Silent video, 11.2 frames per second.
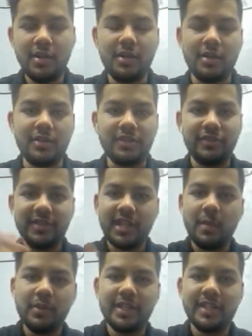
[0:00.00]
so just a
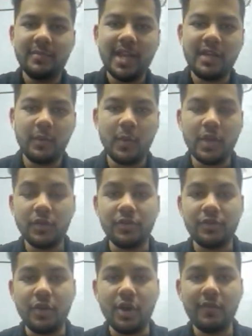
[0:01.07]
couple days back, we went on
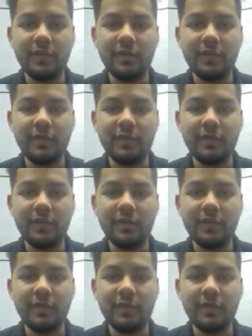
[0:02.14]
Tron.